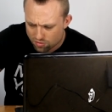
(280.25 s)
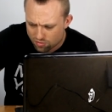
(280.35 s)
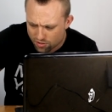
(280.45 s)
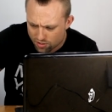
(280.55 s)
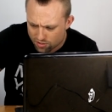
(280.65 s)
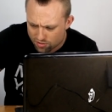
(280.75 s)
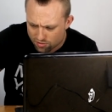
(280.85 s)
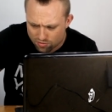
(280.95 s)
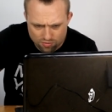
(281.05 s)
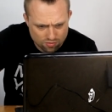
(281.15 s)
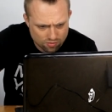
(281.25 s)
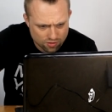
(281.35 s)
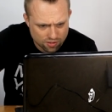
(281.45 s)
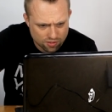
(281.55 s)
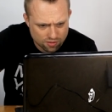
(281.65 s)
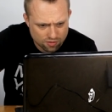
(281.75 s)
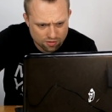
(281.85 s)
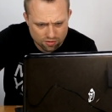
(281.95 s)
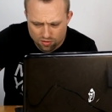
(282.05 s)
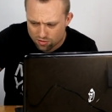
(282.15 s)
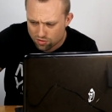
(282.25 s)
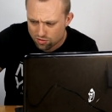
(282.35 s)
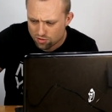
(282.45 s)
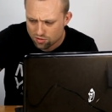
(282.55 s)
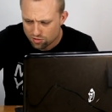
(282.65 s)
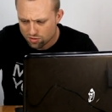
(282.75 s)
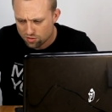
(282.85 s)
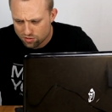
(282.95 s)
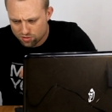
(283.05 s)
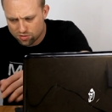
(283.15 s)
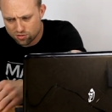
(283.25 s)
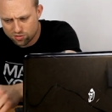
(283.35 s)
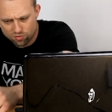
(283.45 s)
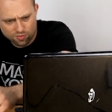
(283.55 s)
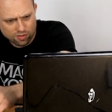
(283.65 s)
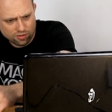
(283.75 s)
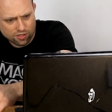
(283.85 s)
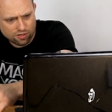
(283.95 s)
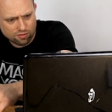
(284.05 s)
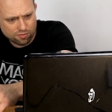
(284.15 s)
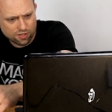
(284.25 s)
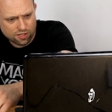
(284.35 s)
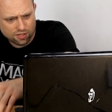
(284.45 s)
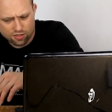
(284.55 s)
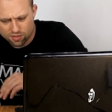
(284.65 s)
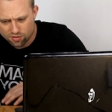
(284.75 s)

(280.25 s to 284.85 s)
okay, so hold on. Let's zoom out here a bit.